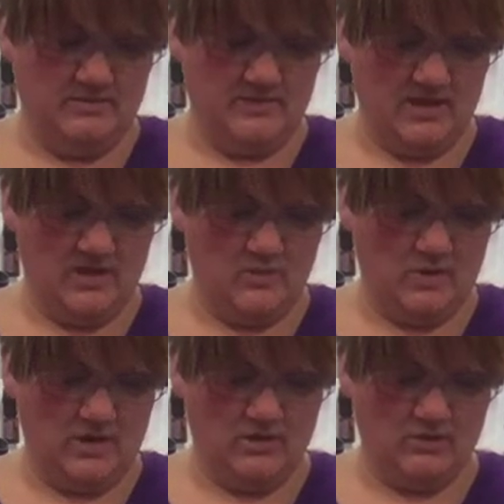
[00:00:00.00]
Then
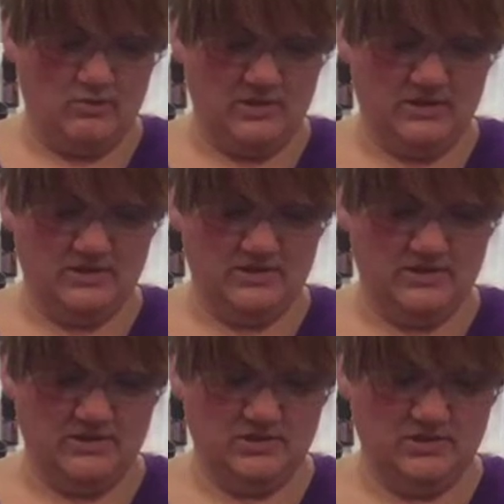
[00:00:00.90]
we are going
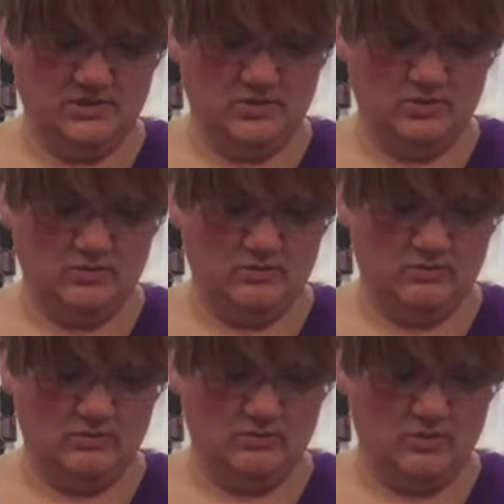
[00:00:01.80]
to
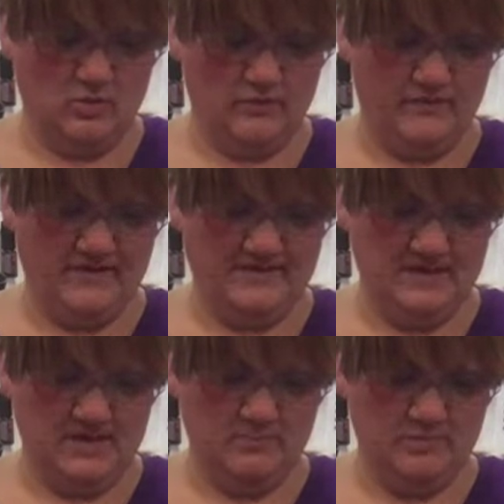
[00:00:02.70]
hold facing
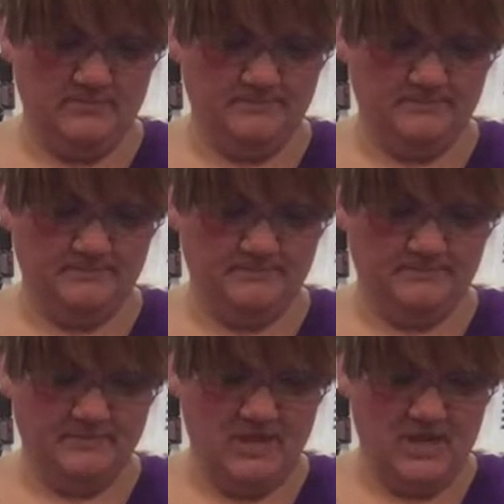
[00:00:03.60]
up,
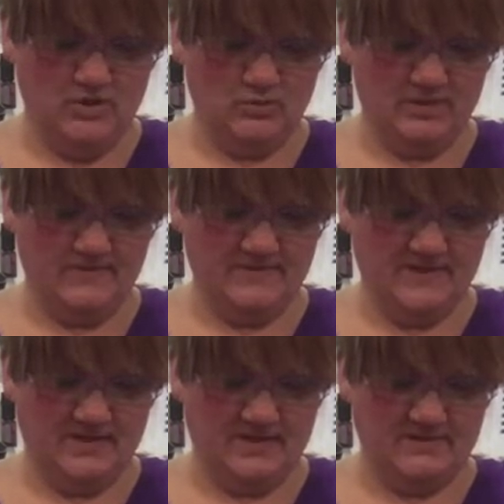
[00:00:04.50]
25
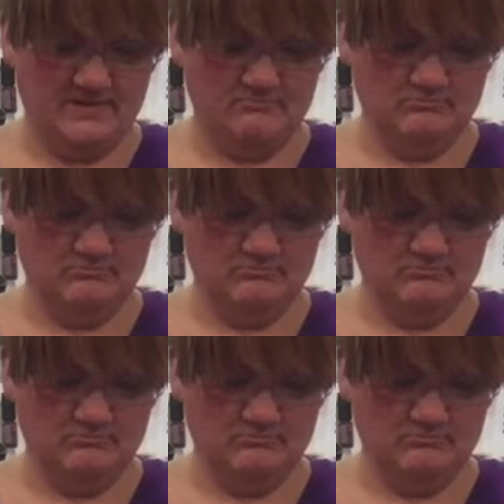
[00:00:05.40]
seconds.